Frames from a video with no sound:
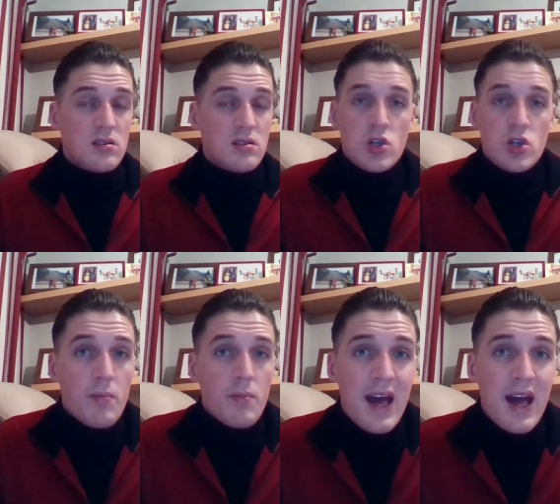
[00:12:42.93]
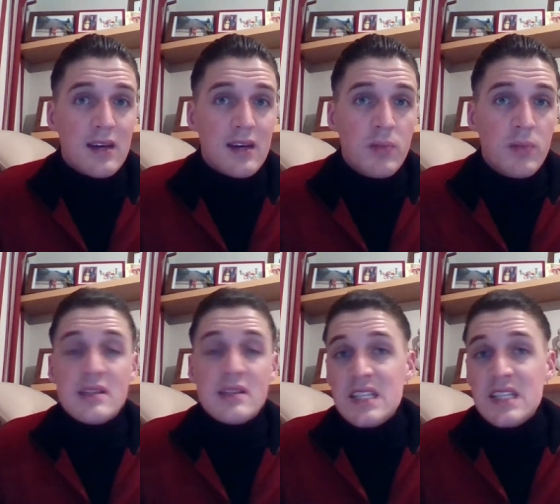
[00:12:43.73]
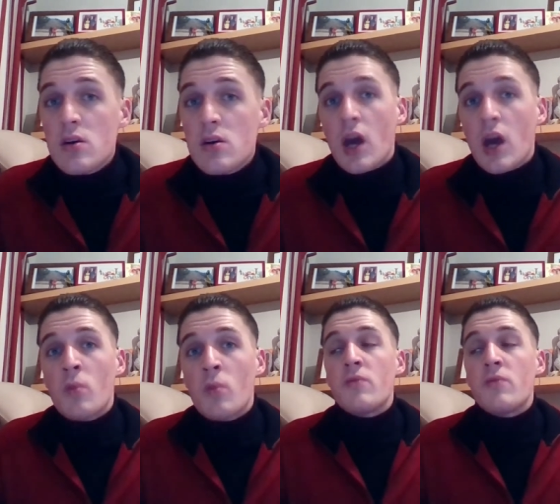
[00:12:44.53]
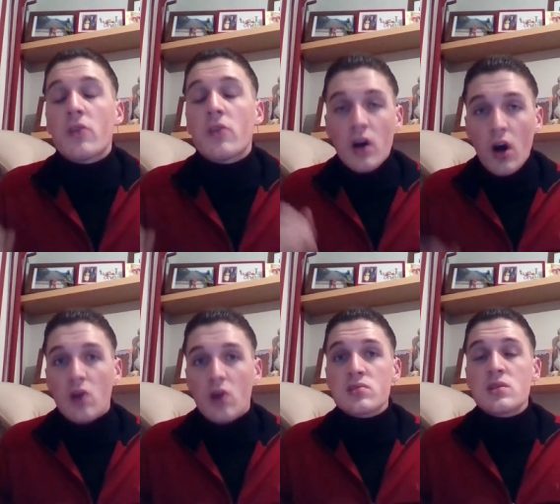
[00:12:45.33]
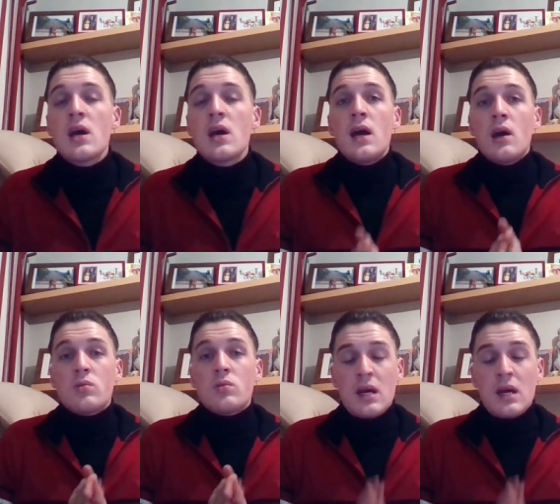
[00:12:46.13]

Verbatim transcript: took them back because i did not get on with them for the cost it was